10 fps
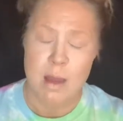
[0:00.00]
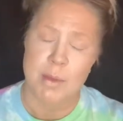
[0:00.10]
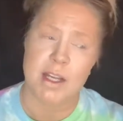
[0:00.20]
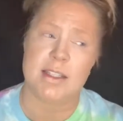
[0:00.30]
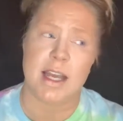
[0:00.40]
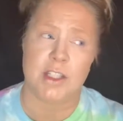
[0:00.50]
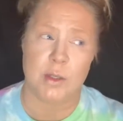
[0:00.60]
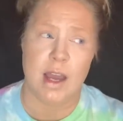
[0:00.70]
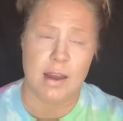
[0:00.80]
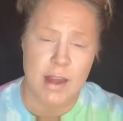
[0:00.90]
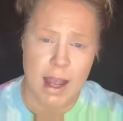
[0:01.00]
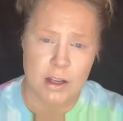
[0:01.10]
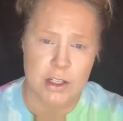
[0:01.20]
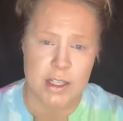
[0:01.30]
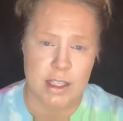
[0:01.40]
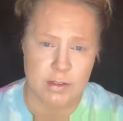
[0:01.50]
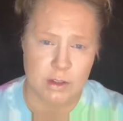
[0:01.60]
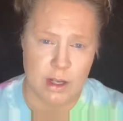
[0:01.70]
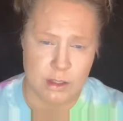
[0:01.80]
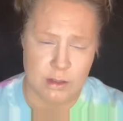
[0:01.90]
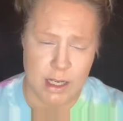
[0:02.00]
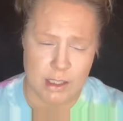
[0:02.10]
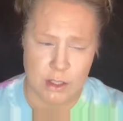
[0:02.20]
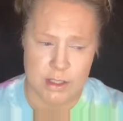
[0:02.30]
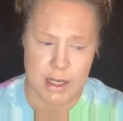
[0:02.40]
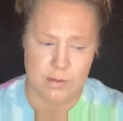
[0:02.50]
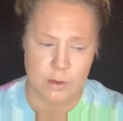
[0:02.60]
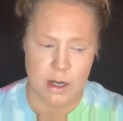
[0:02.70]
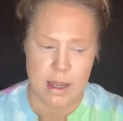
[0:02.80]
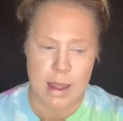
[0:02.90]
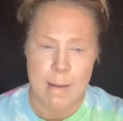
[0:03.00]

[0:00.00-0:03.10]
because I do have allergies, even though I do take Zyrtec for it.